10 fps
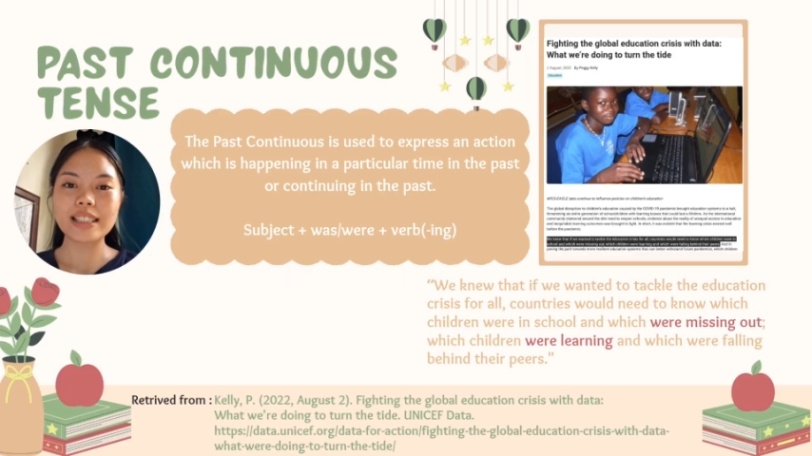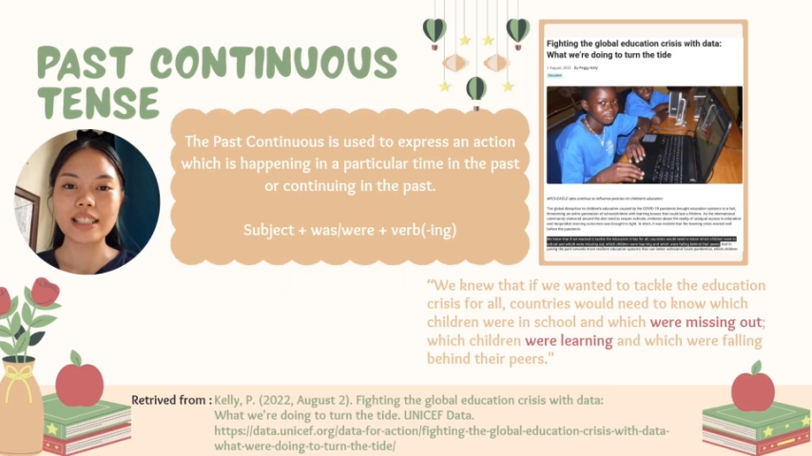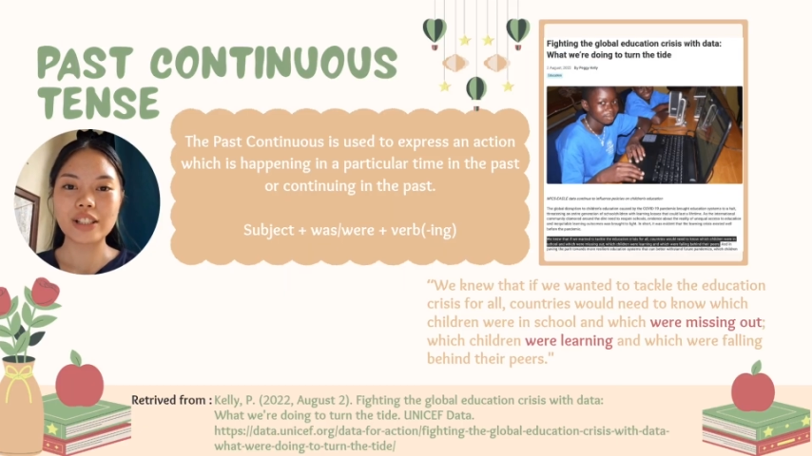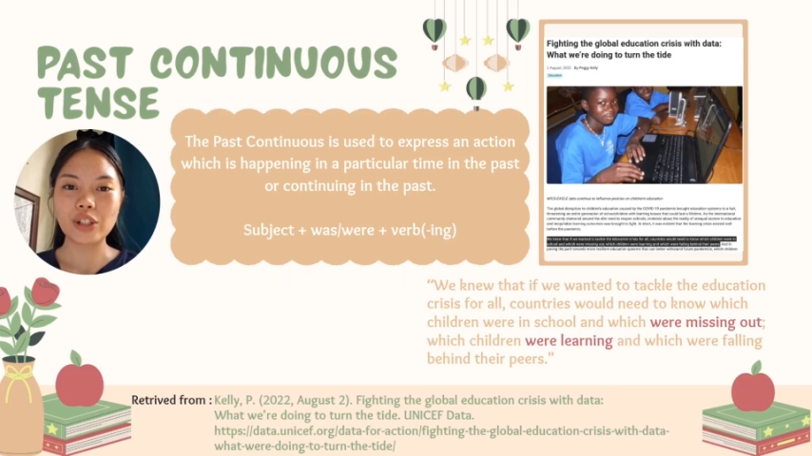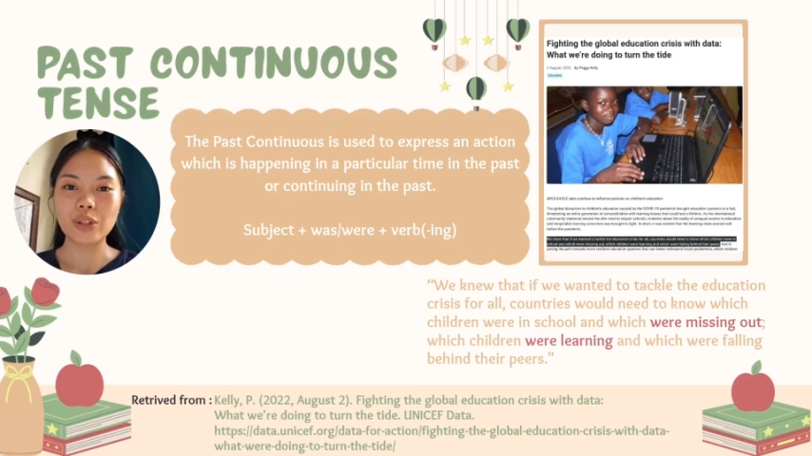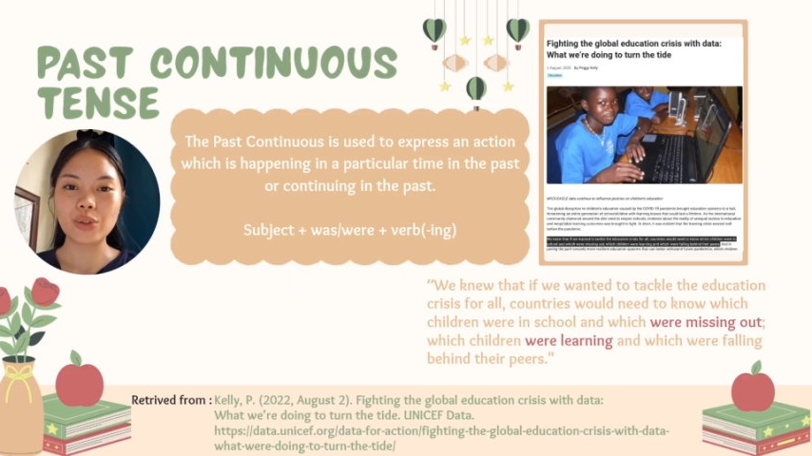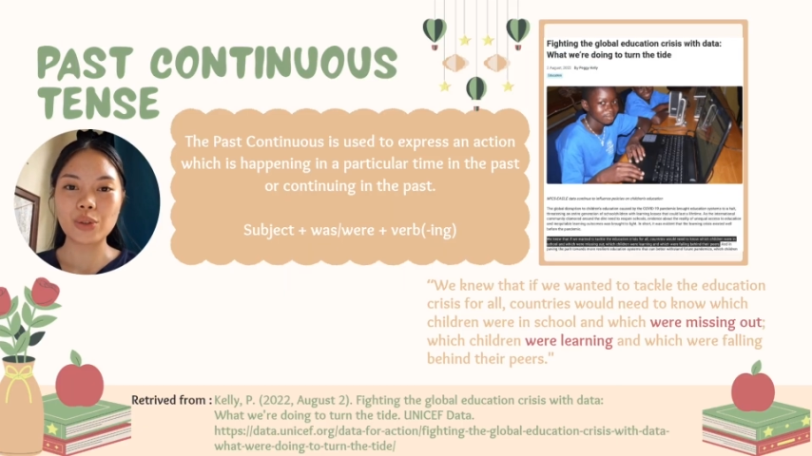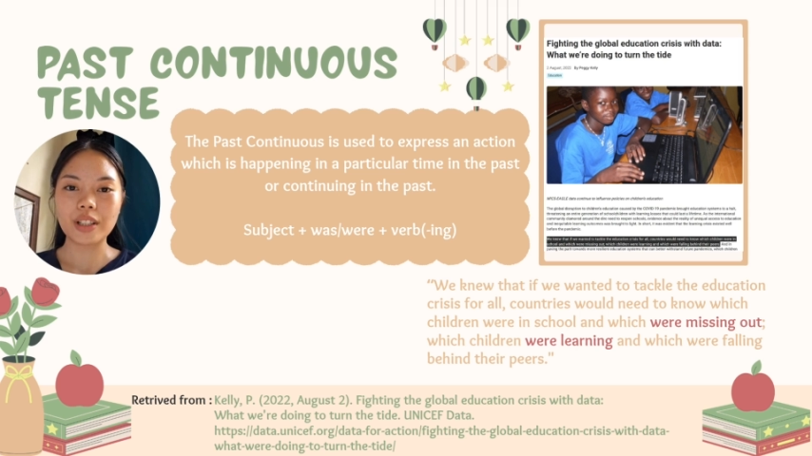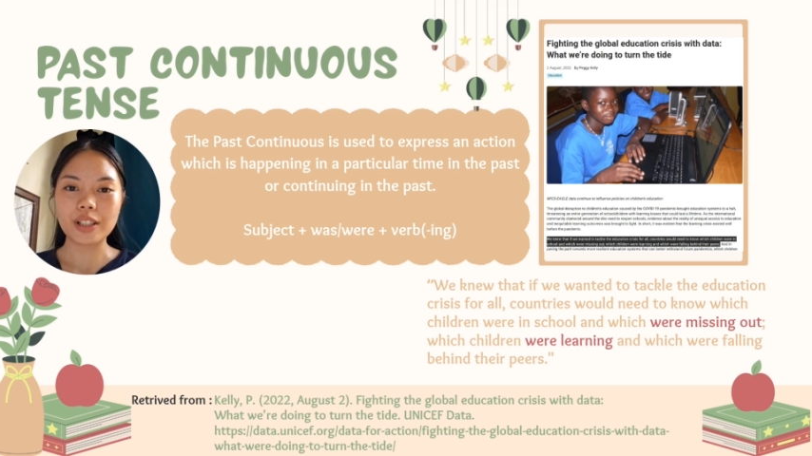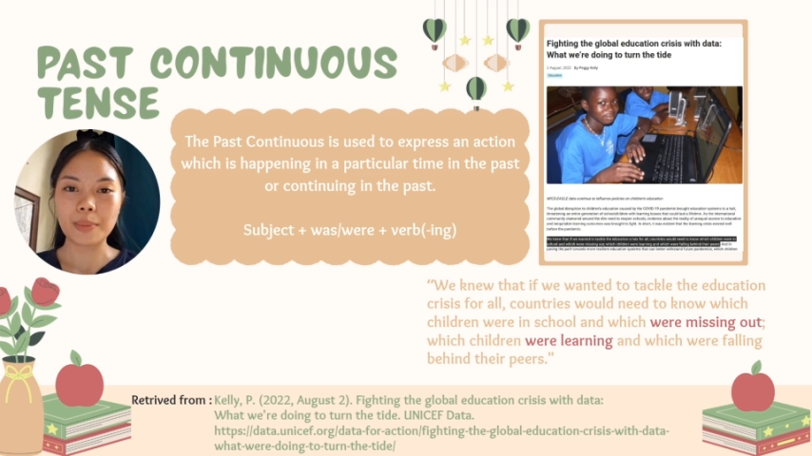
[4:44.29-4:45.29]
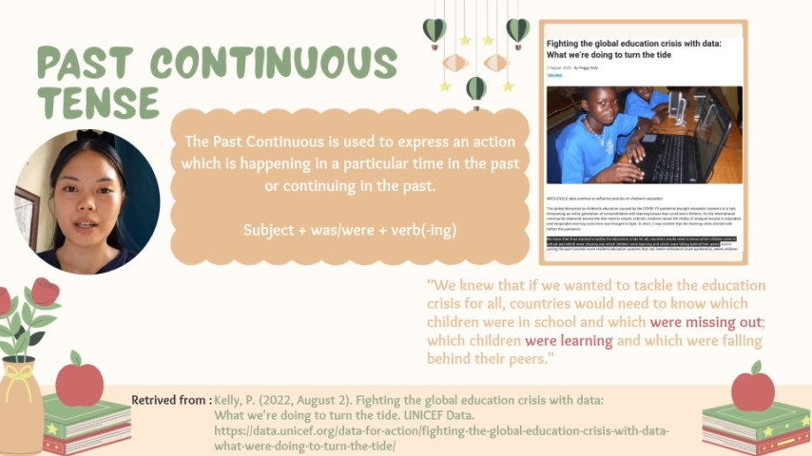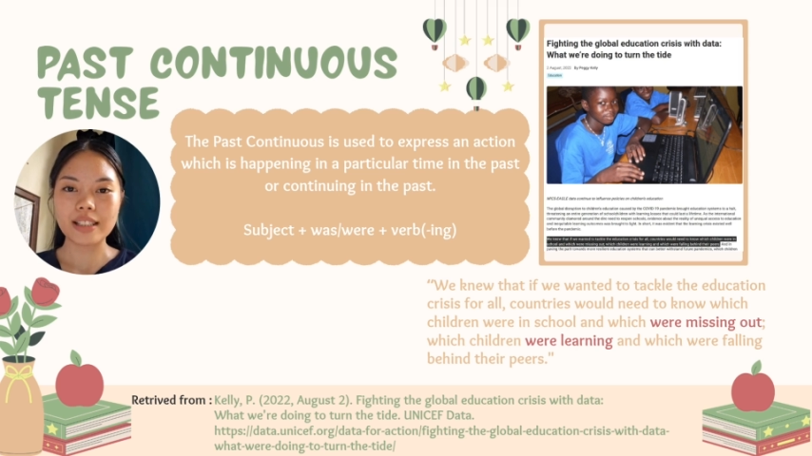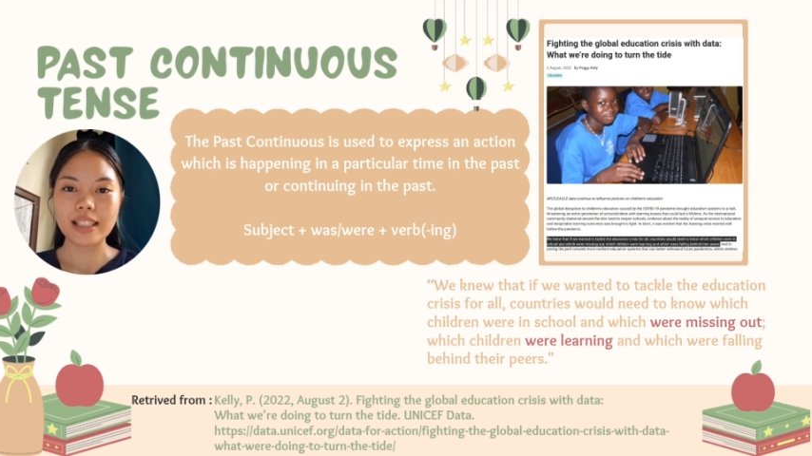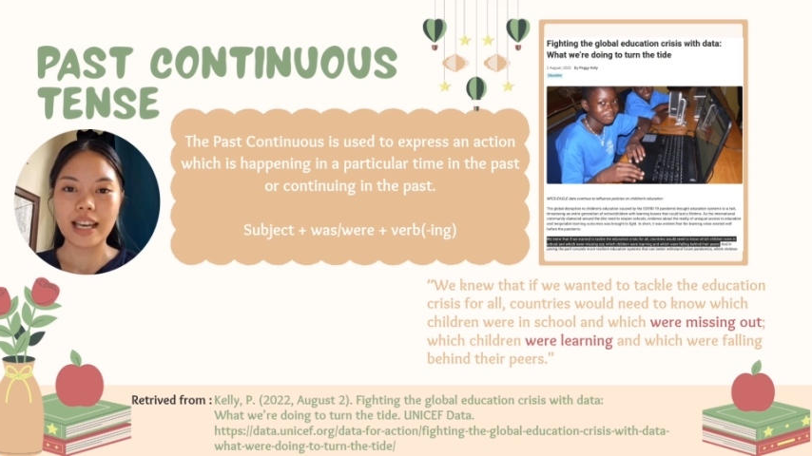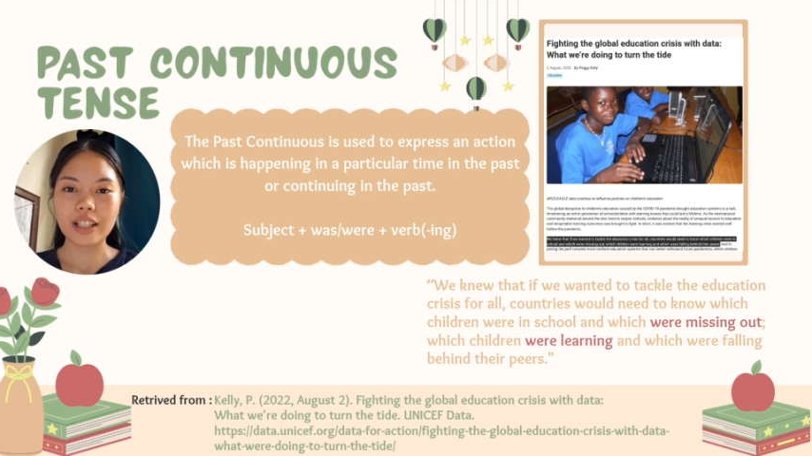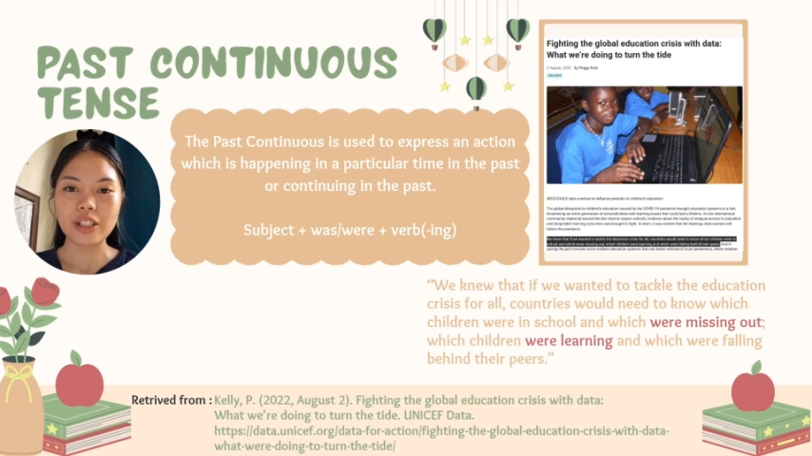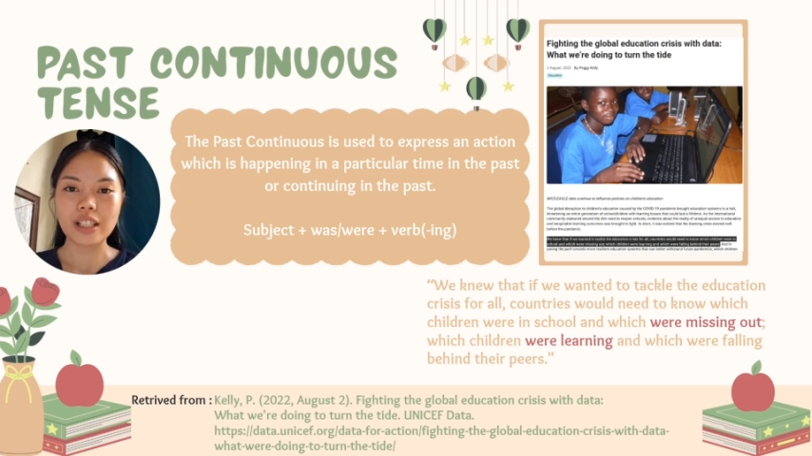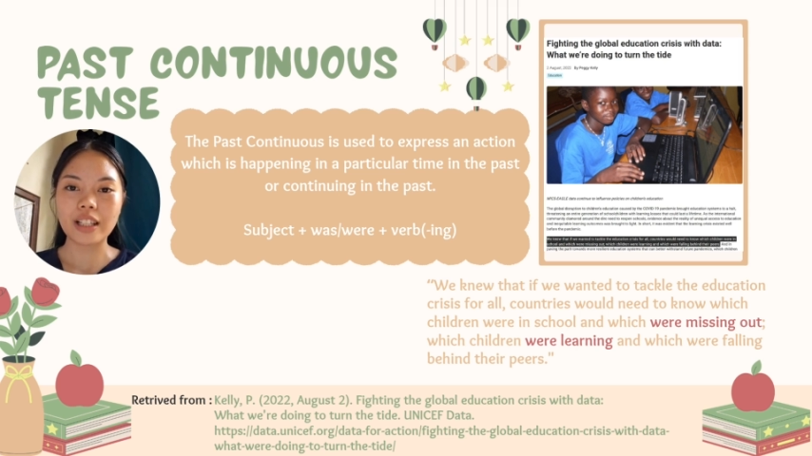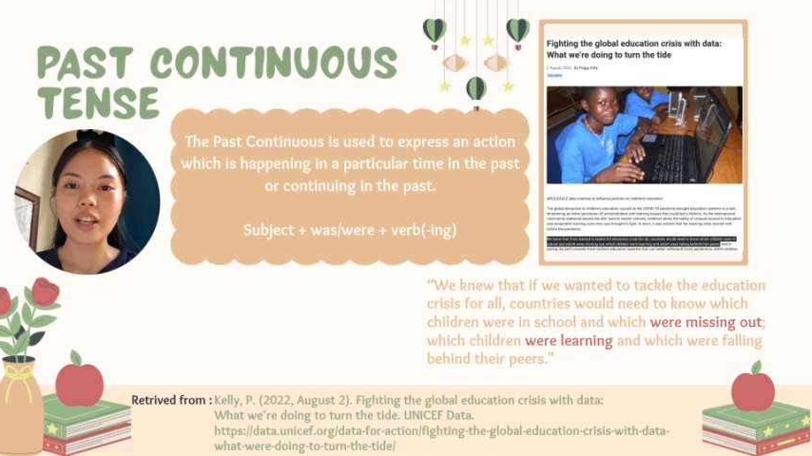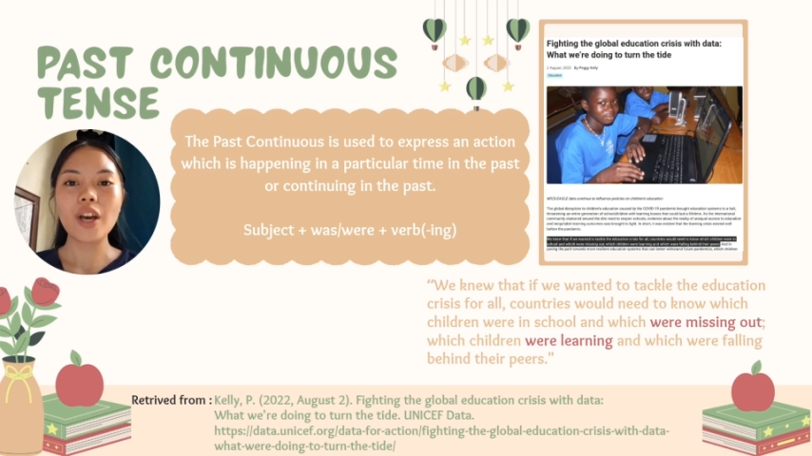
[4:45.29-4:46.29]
is used to express an action